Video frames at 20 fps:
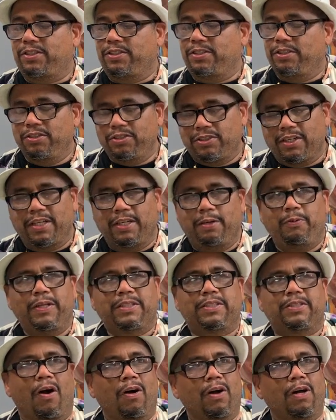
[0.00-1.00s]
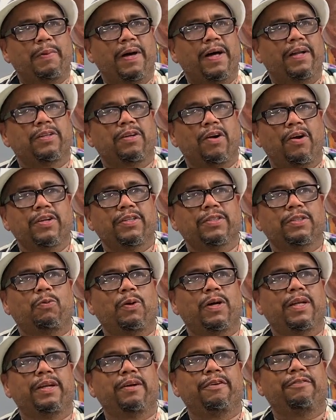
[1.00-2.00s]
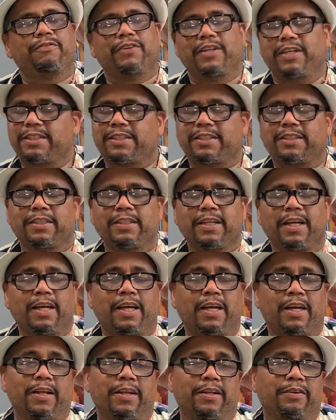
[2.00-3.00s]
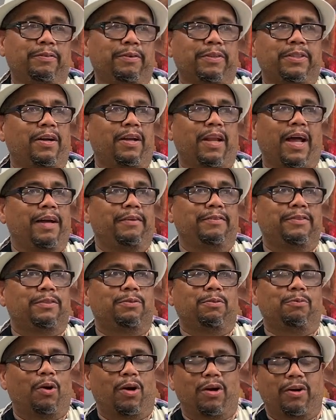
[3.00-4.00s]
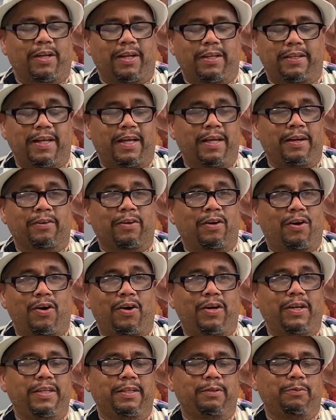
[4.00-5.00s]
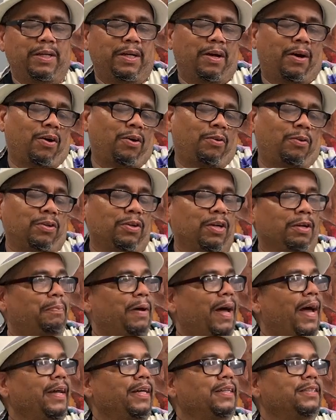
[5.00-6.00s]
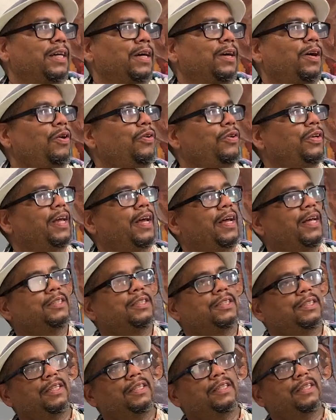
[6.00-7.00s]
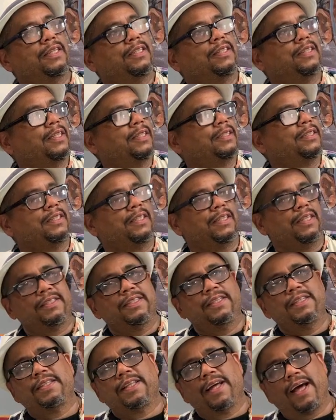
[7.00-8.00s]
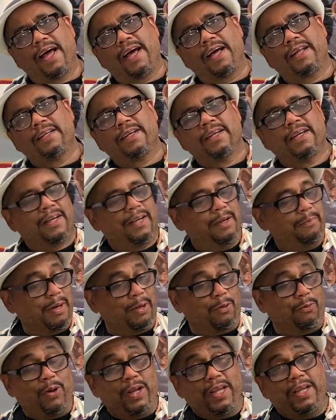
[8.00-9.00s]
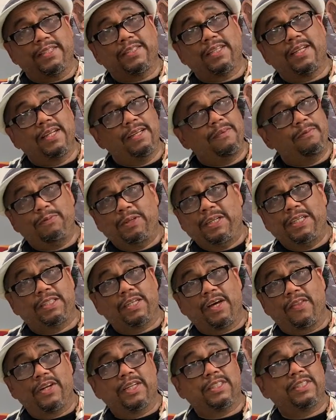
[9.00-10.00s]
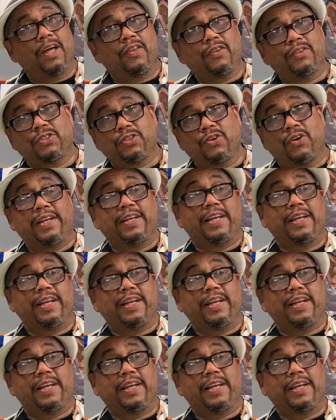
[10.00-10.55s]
usually we talk about an artist when they're finishing with their life's work and they are gone and we all look back and say, oh yes, she did this and he did that. But we get to live with each other and tell the story